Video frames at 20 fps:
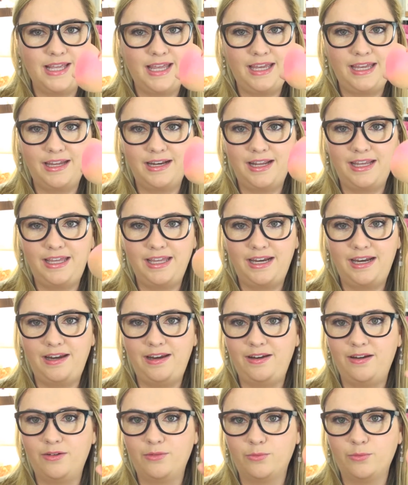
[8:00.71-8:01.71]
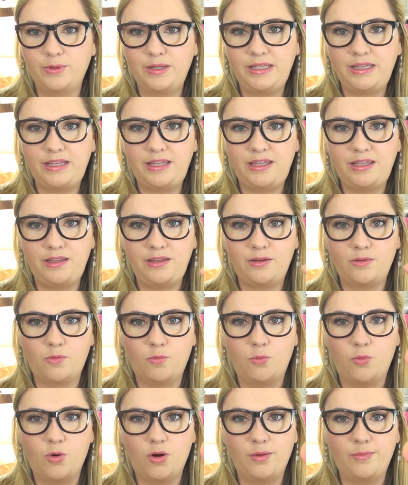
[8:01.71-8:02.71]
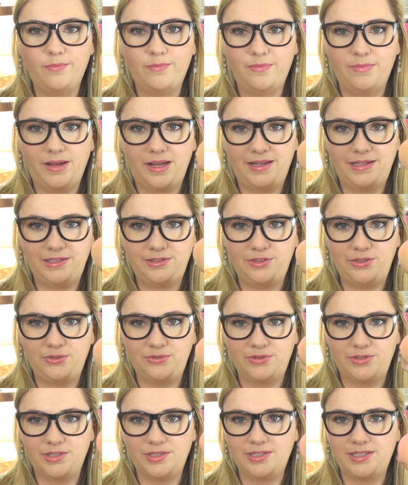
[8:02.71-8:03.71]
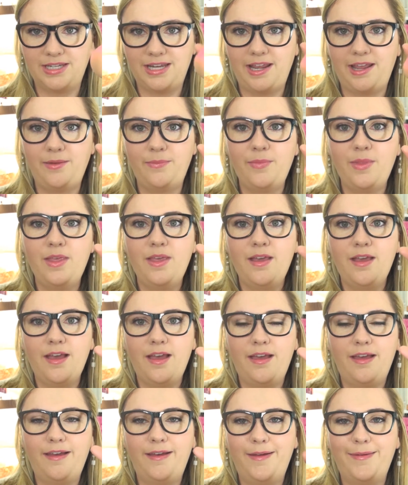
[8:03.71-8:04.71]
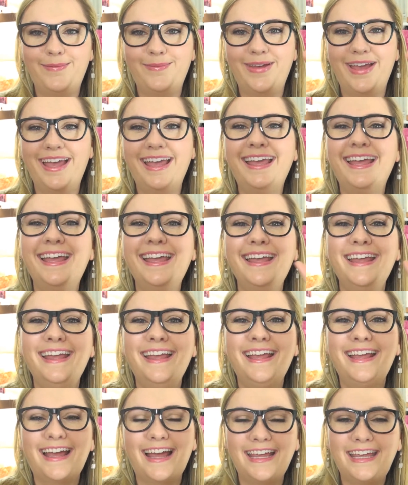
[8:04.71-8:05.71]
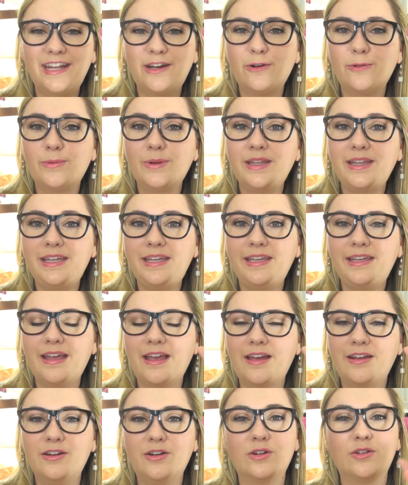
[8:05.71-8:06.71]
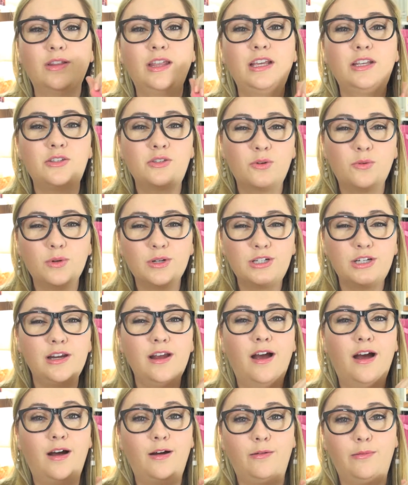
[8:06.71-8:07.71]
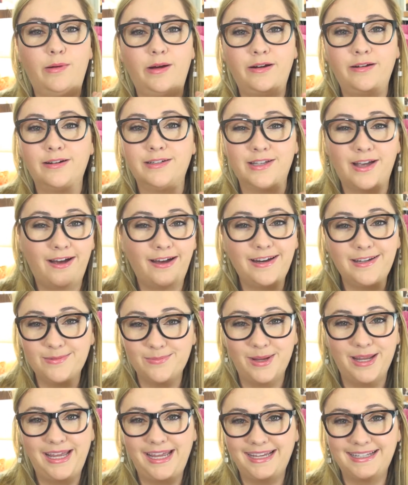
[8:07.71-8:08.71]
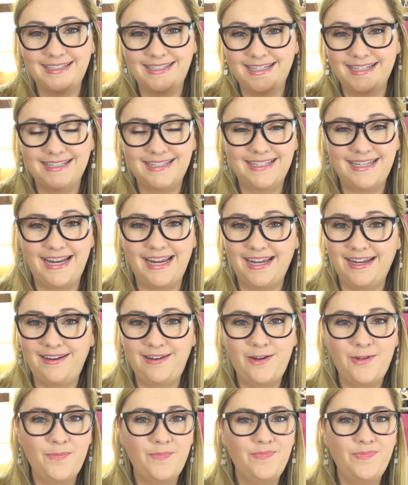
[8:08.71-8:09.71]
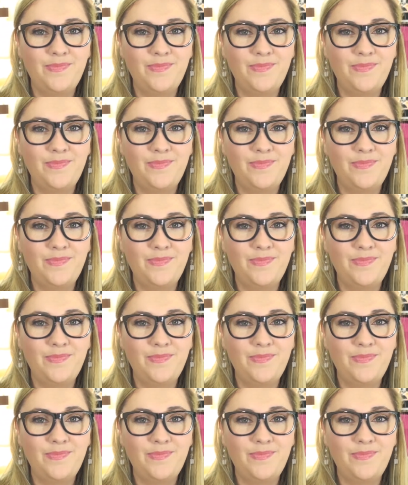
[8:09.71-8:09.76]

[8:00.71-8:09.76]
take and I get it really warm. I used this today. I get it really under like scorching hot water, as hot as my hands can stand.